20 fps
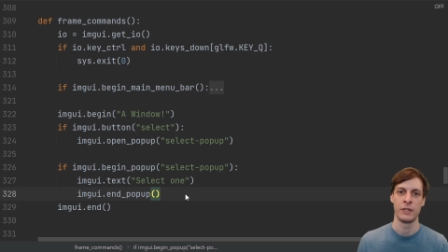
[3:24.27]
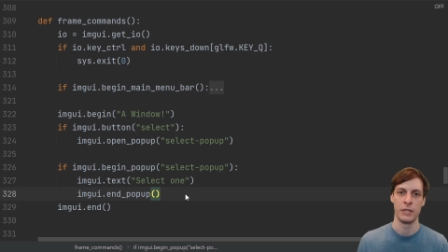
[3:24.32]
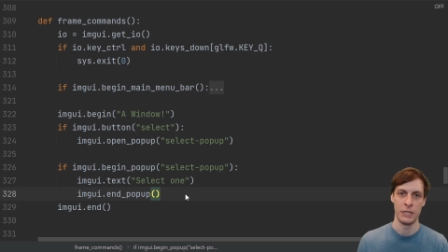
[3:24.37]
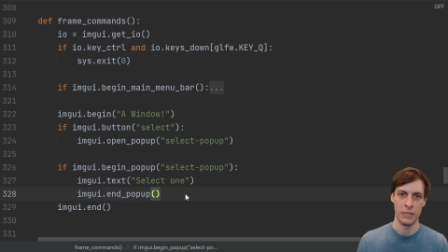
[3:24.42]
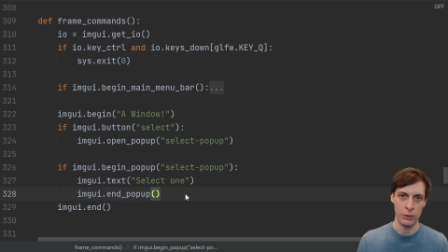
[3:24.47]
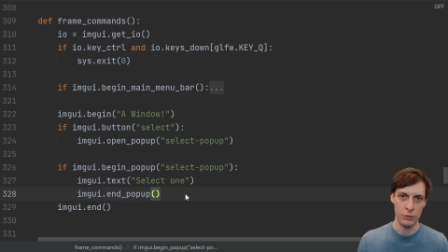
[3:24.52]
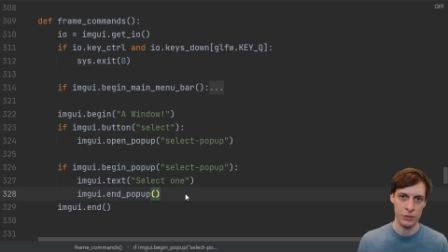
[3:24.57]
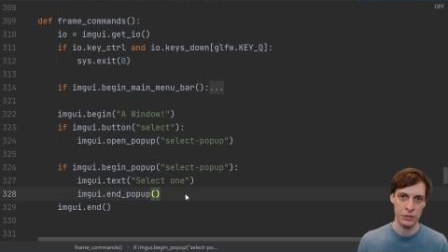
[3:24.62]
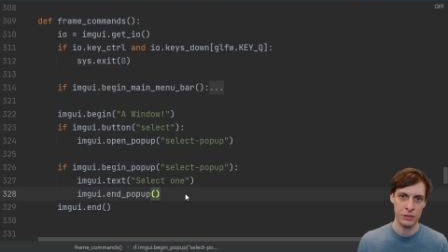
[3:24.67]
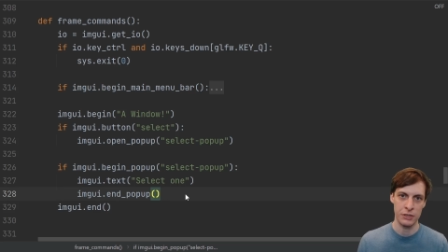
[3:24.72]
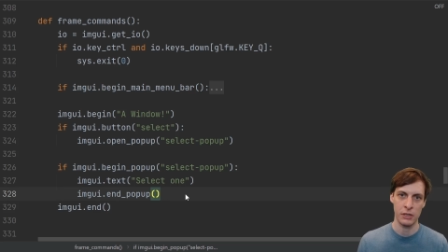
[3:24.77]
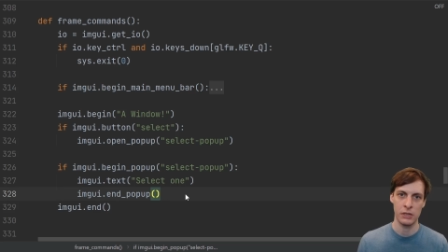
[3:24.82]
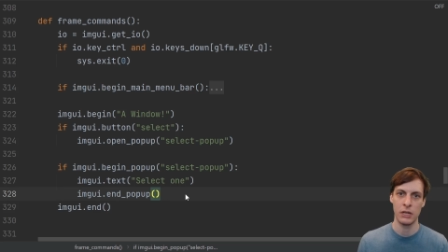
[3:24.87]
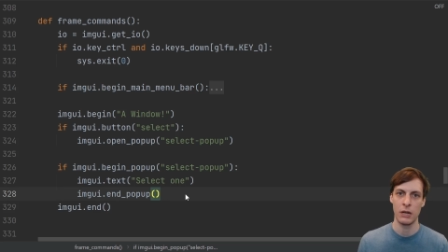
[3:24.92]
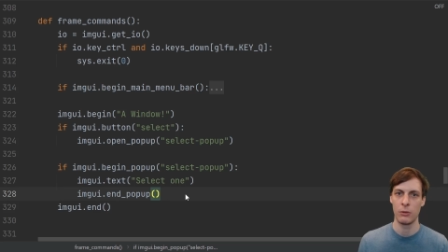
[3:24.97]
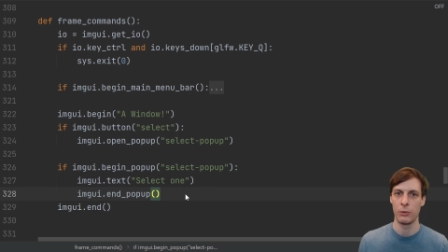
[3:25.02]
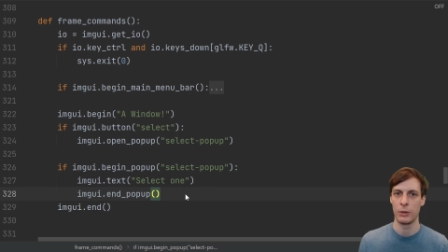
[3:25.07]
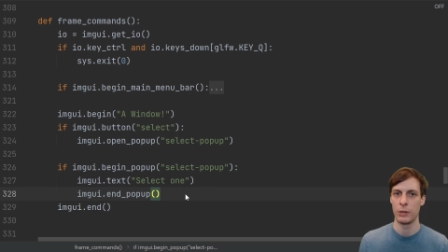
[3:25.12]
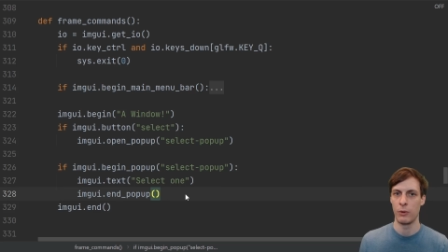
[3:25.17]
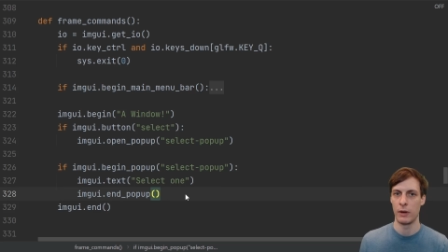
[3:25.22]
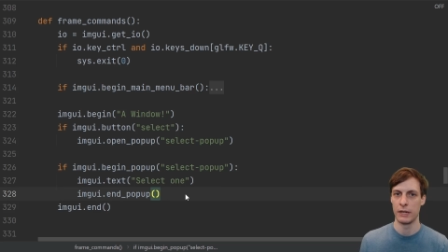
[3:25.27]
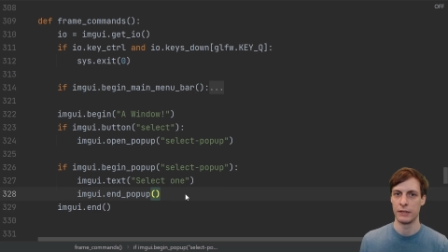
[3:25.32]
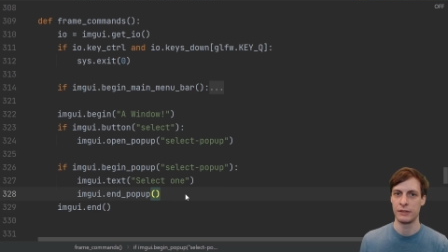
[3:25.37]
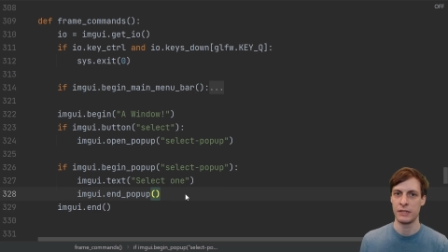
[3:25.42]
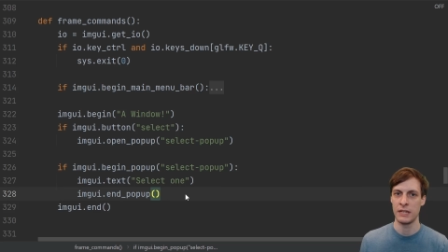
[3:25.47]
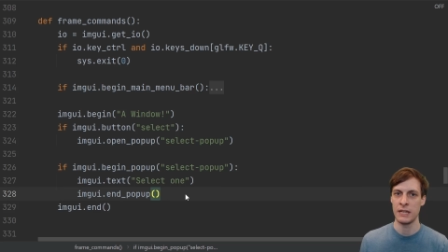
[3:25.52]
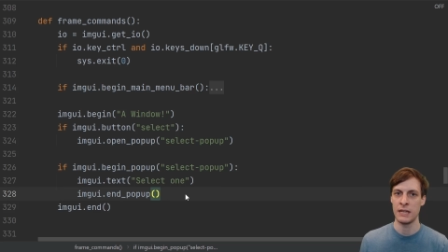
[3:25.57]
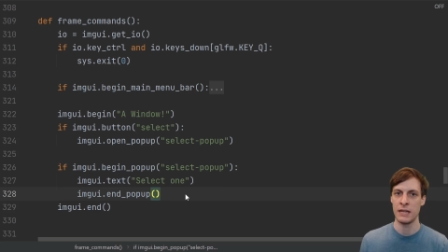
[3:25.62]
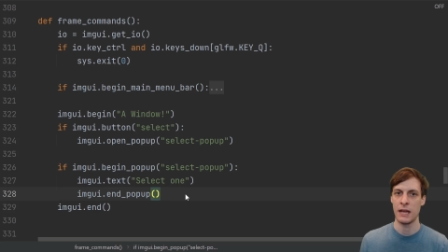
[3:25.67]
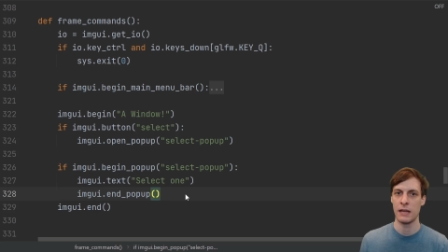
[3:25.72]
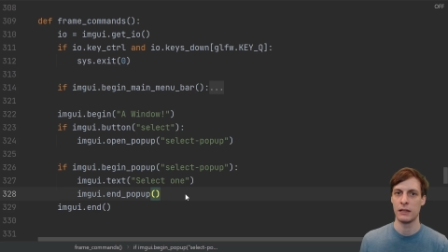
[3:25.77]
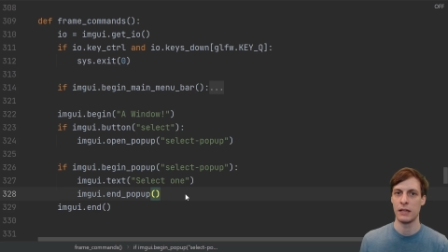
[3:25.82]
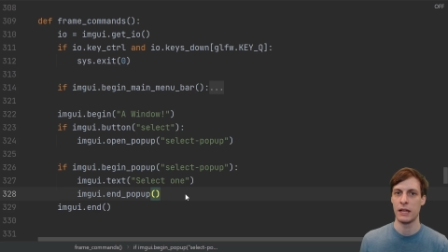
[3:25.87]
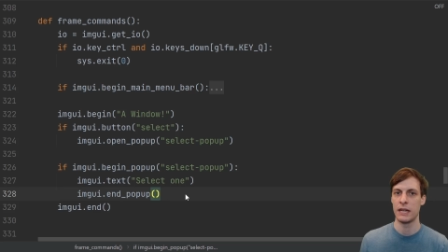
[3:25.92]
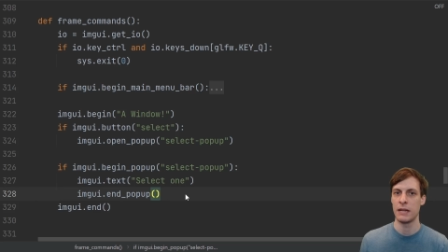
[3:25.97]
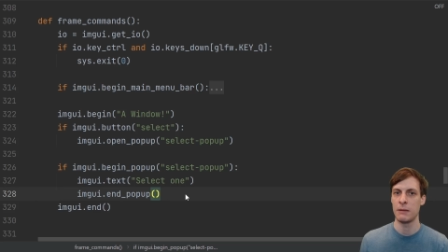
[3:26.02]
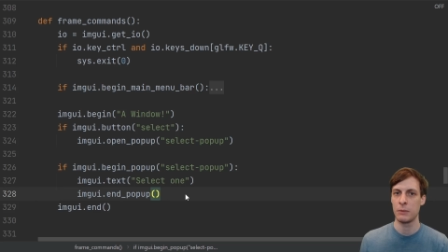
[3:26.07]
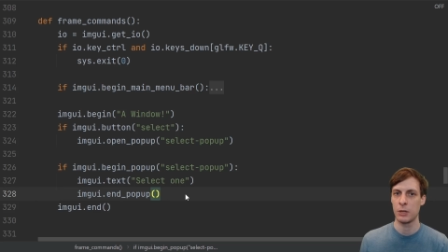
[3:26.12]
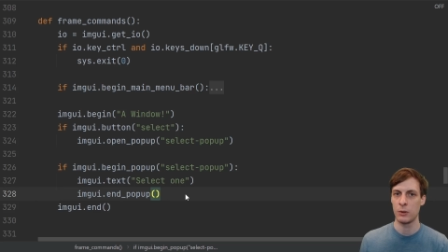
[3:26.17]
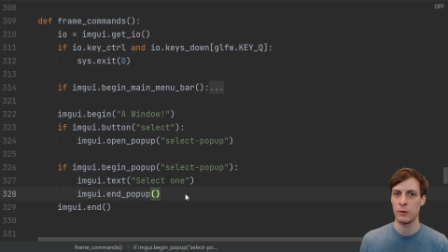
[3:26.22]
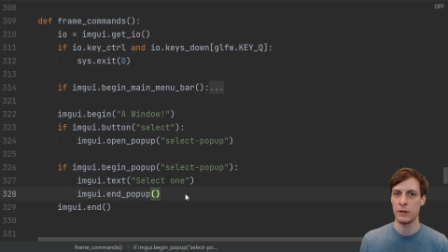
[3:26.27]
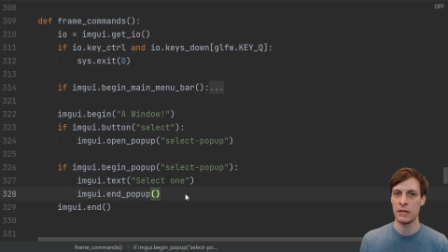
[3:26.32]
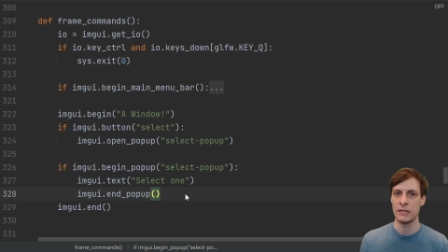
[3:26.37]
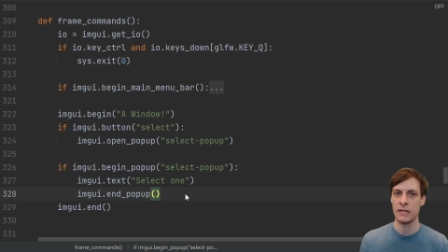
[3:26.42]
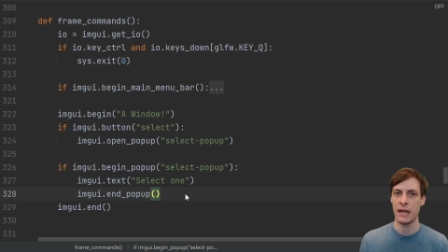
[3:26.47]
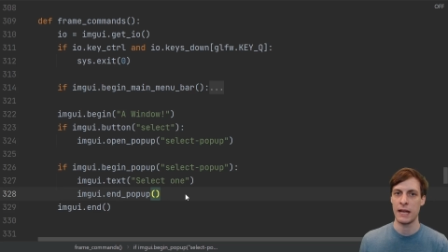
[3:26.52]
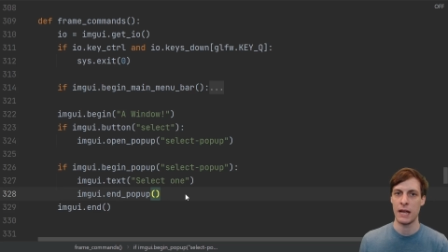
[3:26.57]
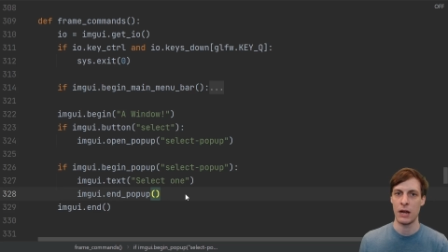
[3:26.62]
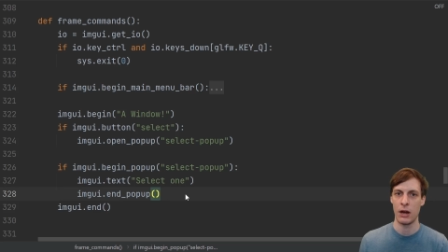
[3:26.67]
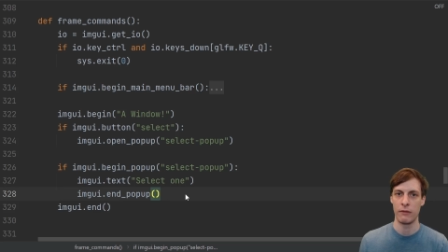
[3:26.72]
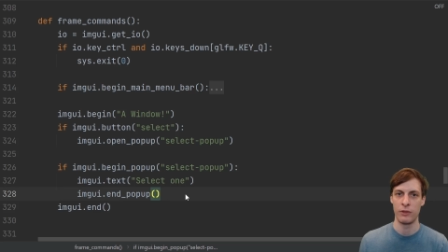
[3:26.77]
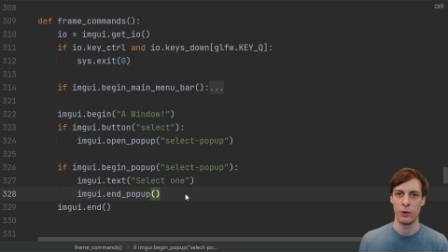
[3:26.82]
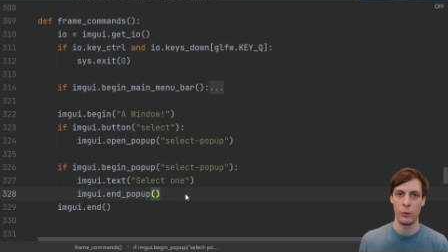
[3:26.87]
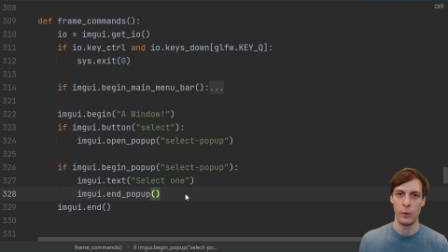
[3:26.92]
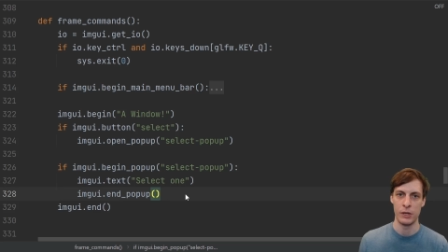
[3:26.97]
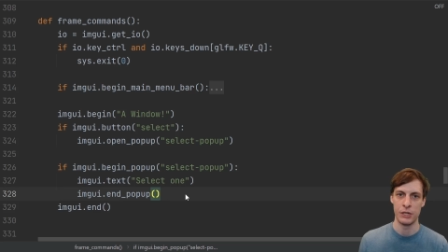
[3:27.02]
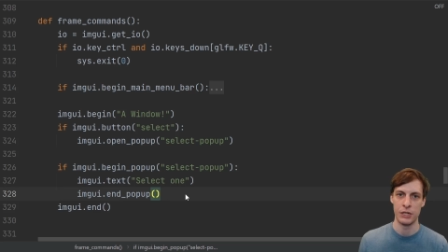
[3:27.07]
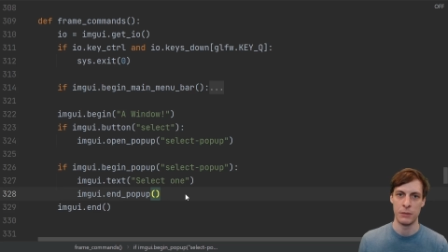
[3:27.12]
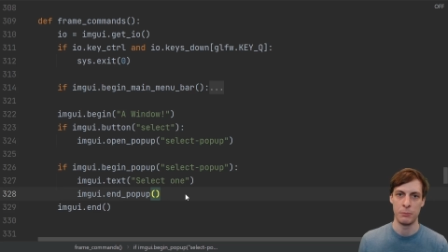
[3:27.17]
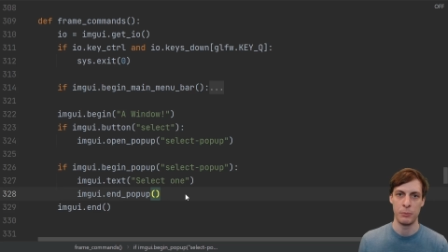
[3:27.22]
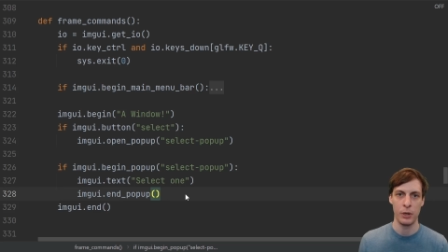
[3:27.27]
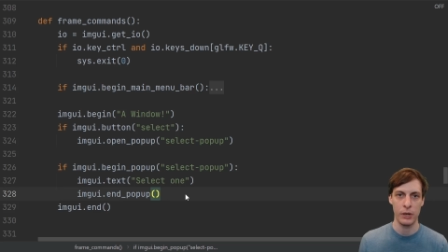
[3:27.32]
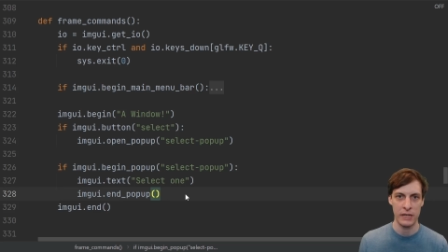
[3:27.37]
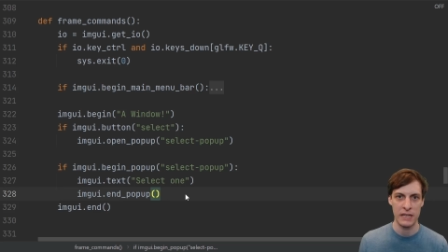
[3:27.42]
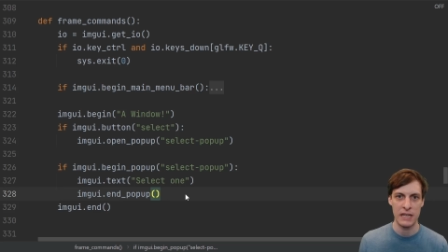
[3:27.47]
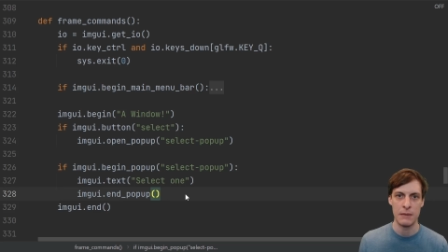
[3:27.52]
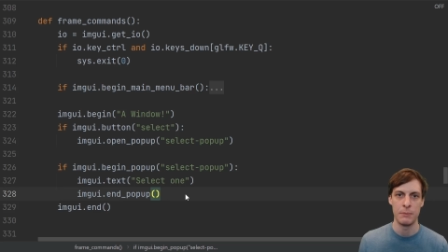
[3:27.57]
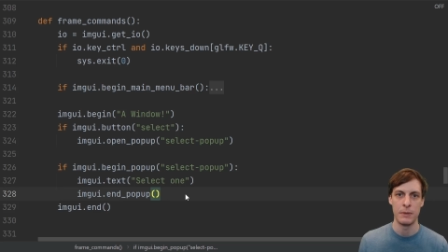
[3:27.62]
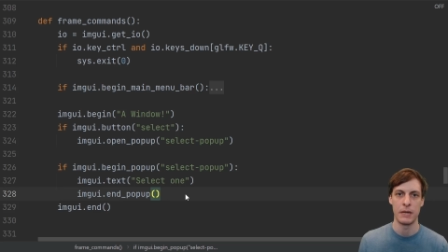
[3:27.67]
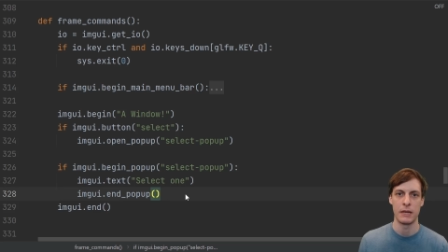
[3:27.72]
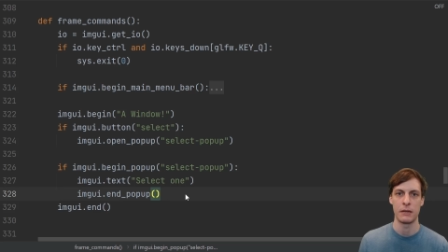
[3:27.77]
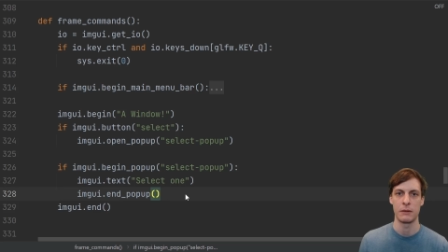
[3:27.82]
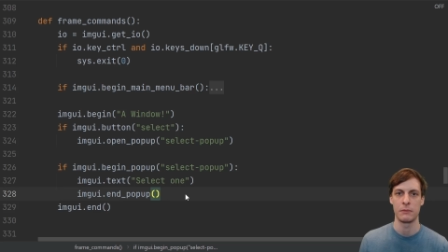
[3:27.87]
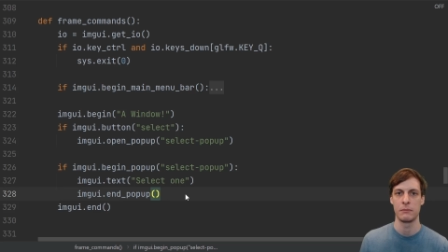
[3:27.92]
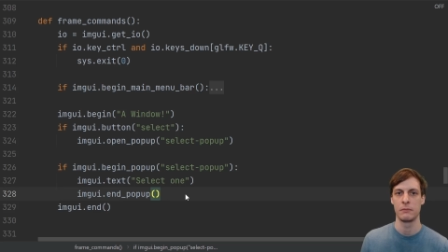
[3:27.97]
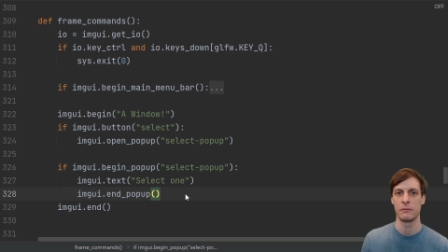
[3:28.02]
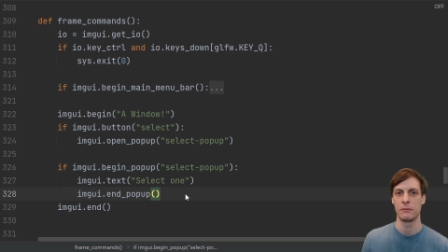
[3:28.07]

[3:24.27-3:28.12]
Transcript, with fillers: You just declare what you want to see and let ImGui take care of the widget bookkeeping.